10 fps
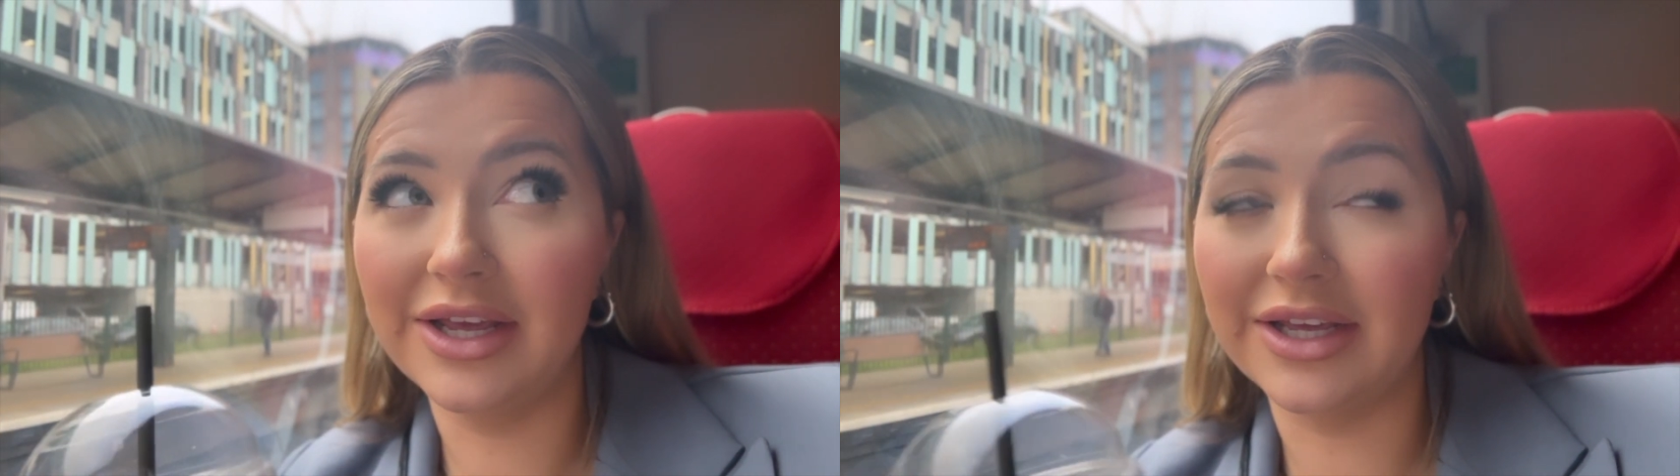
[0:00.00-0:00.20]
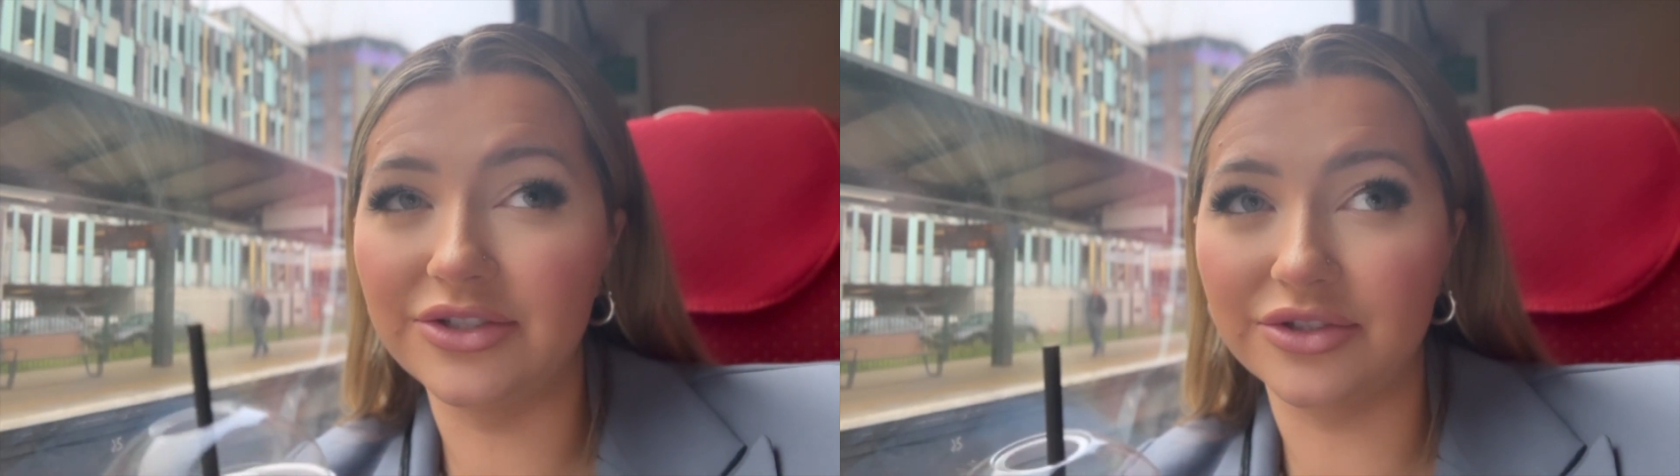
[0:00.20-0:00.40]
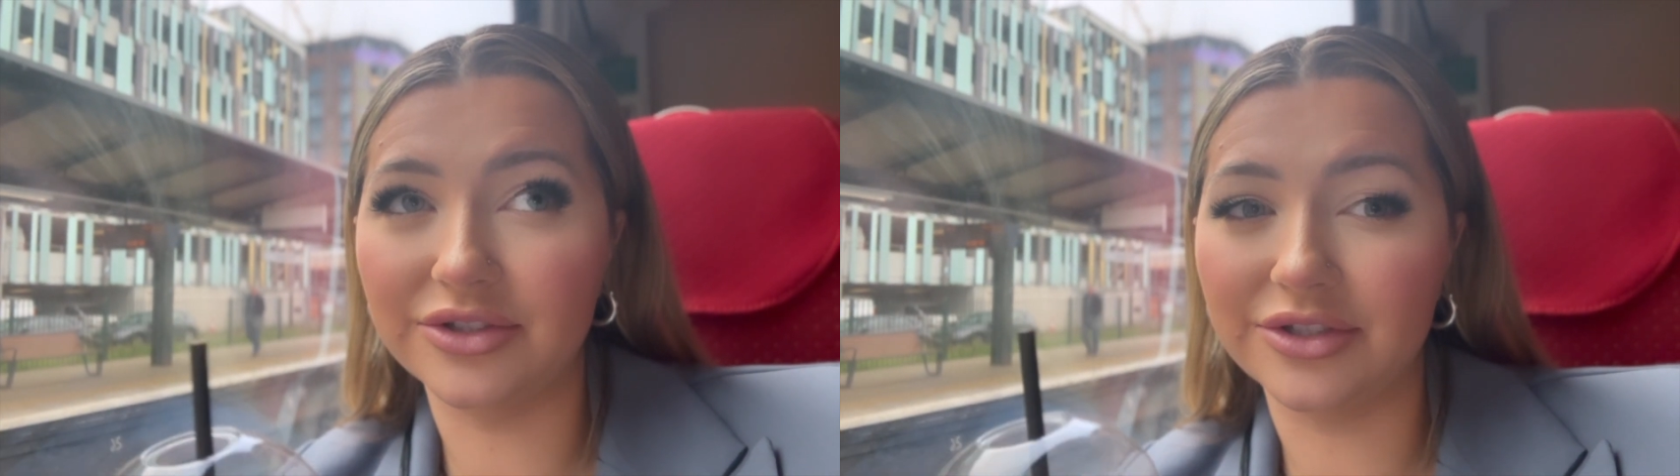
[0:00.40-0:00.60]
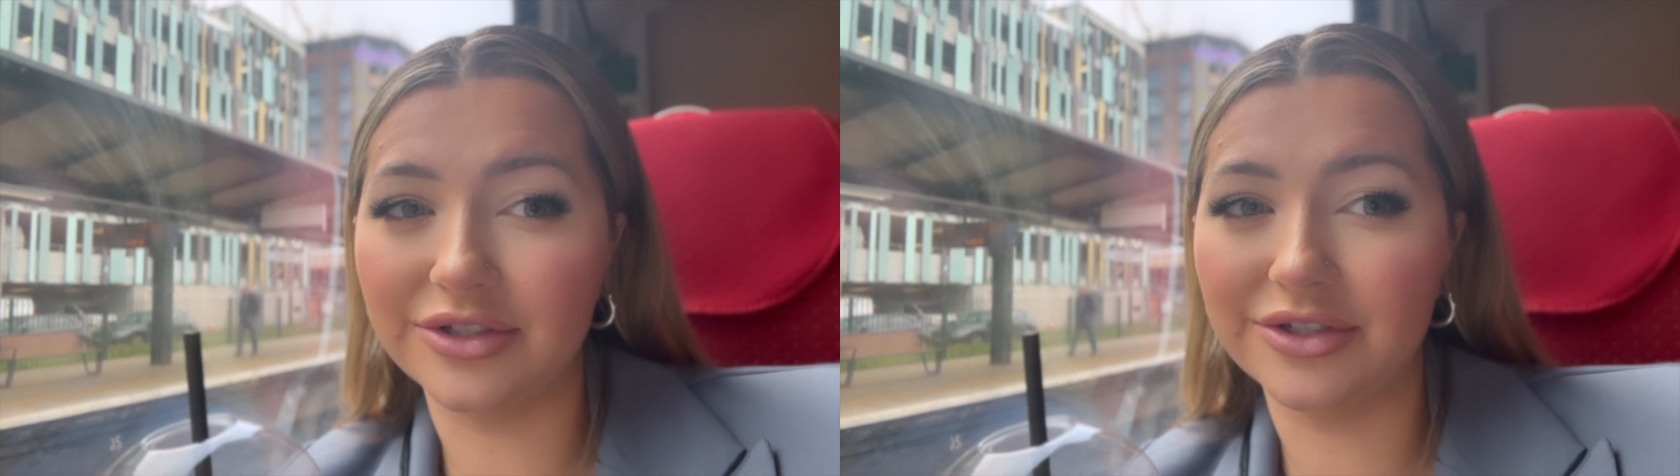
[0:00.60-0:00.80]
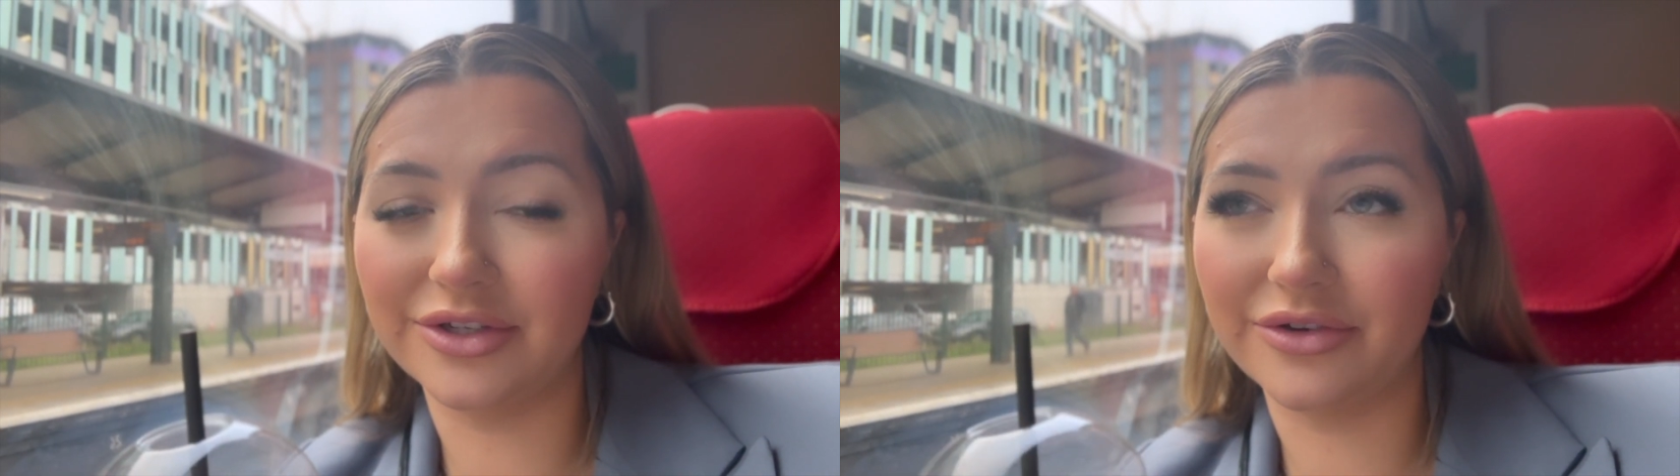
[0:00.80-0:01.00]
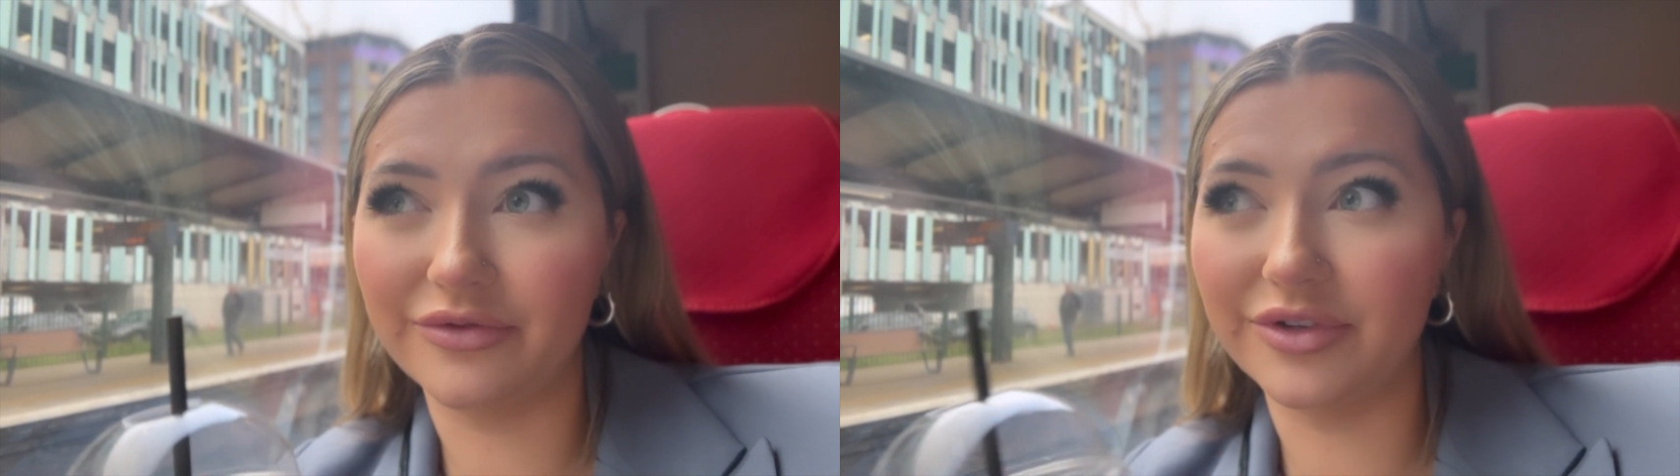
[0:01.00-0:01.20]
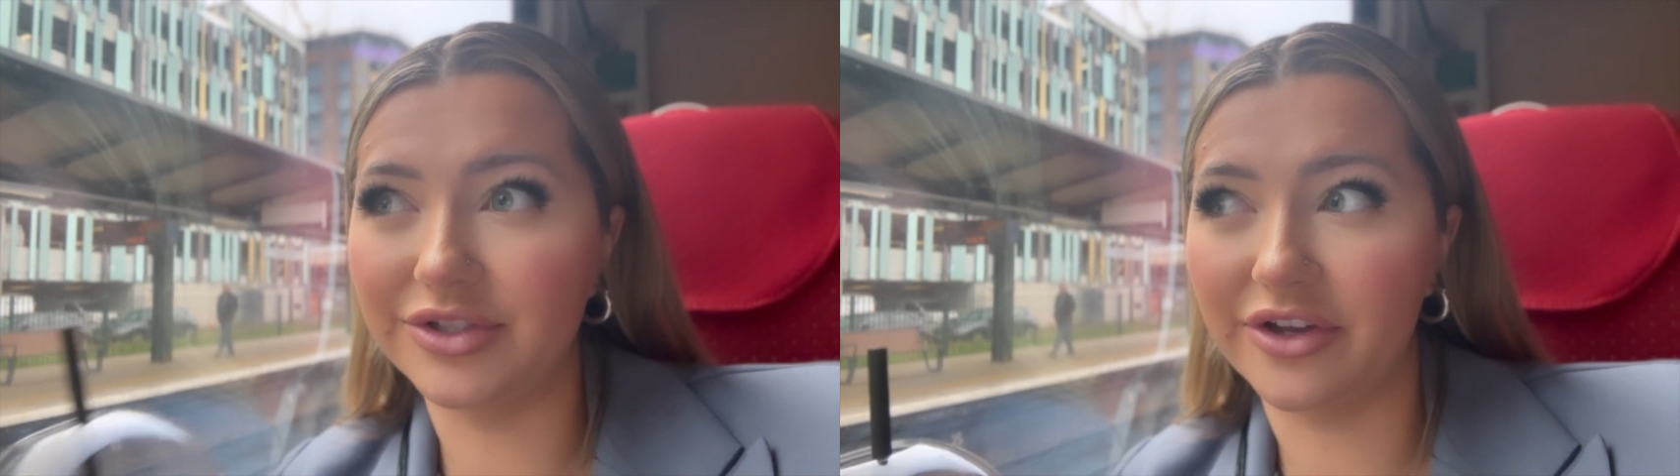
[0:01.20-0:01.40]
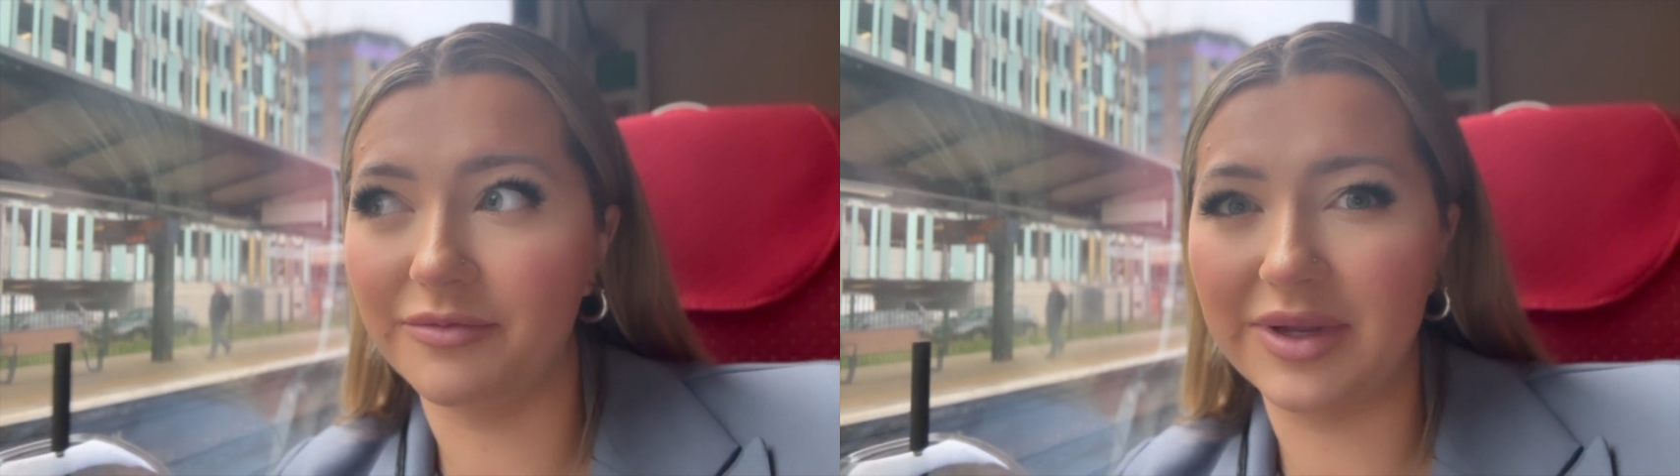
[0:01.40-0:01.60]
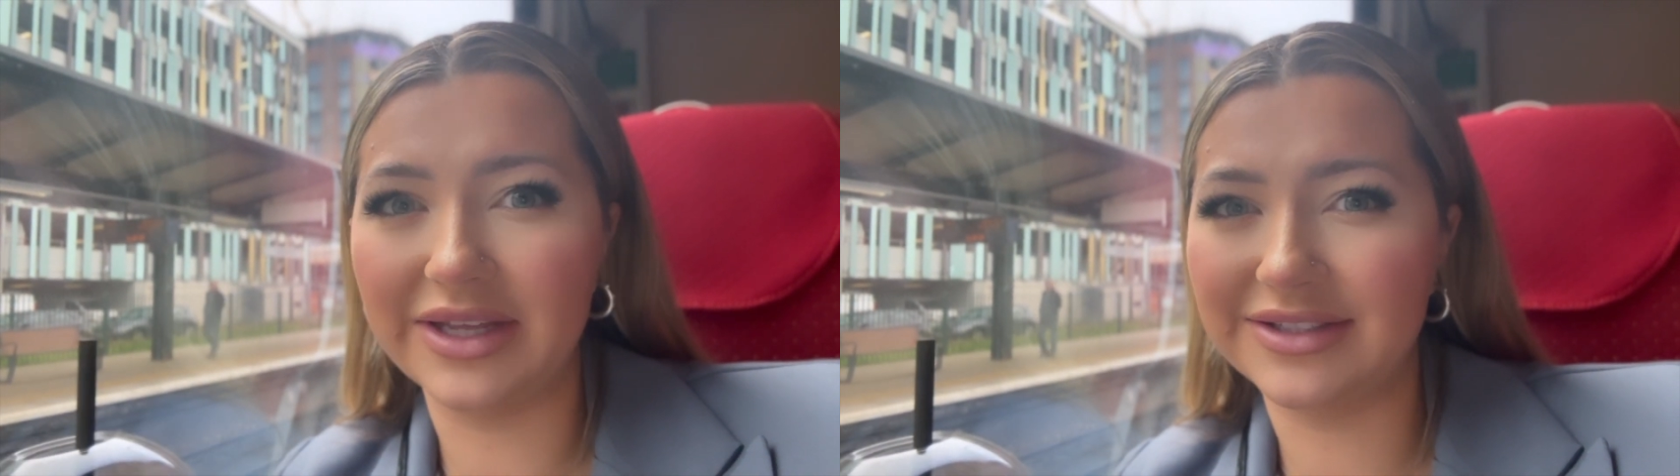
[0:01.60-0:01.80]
it doesn't reserve me a